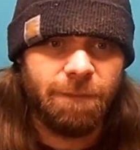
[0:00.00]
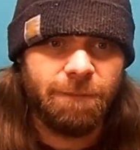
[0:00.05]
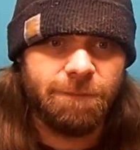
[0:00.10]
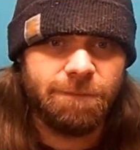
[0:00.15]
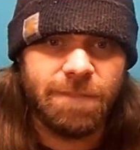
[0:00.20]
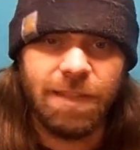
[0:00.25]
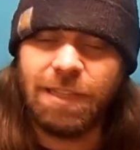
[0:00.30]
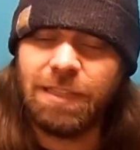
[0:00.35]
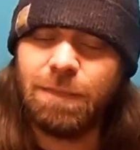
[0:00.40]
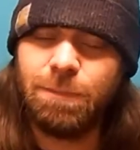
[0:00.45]

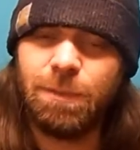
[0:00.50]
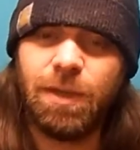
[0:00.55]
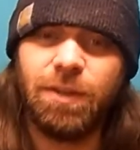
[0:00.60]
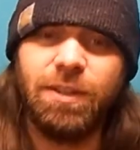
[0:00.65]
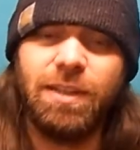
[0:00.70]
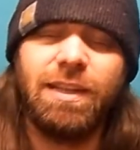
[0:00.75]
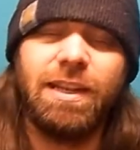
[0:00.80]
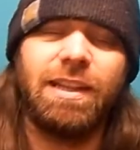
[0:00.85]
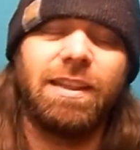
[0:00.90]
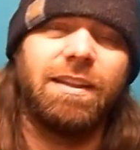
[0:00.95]
That's about it,
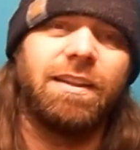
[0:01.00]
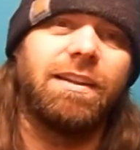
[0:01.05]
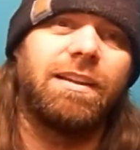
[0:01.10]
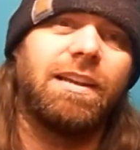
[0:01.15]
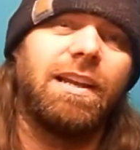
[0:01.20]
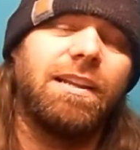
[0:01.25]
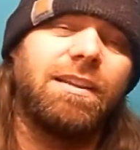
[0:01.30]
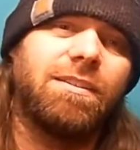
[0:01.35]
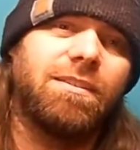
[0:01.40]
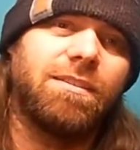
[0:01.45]
I think.
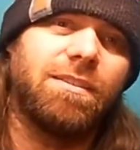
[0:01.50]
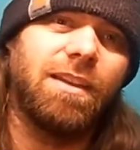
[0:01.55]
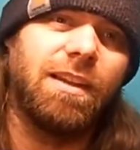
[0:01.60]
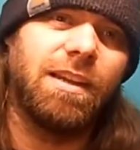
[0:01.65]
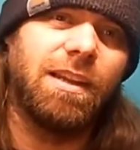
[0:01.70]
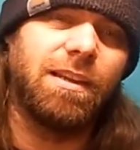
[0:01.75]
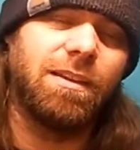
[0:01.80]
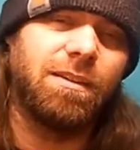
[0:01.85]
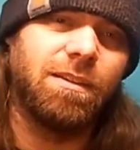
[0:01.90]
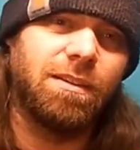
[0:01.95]
And
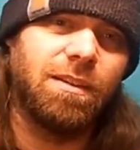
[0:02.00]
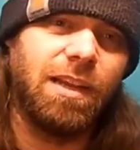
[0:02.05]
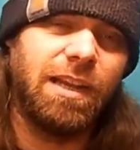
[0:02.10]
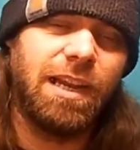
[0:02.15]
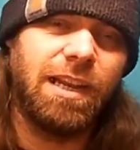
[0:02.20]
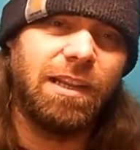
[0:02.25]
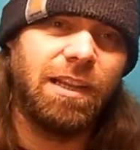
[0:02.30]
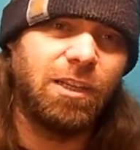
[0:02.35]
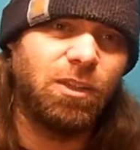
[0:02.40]
then it had like